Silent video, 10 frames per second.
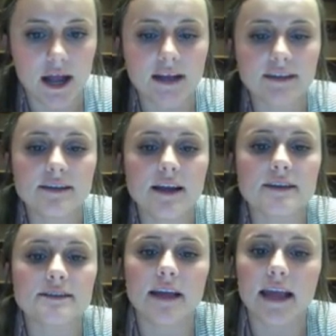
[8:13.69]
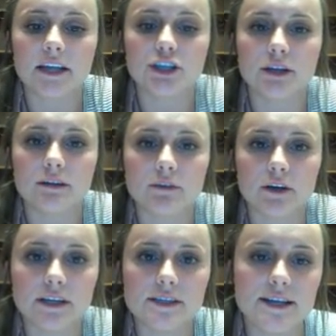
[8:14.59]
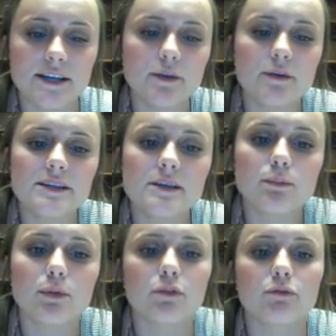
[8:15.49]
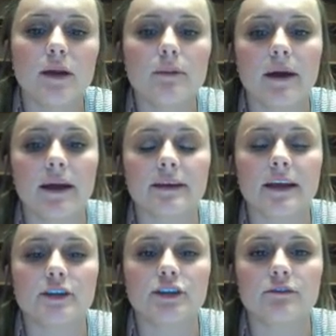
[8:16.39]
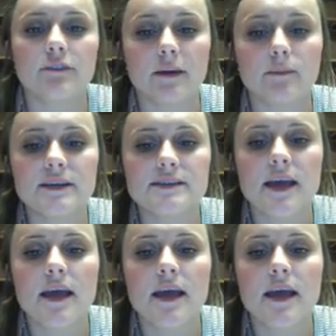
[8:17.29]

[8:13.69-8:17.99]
acted as an agent for continuous improvement by engaging families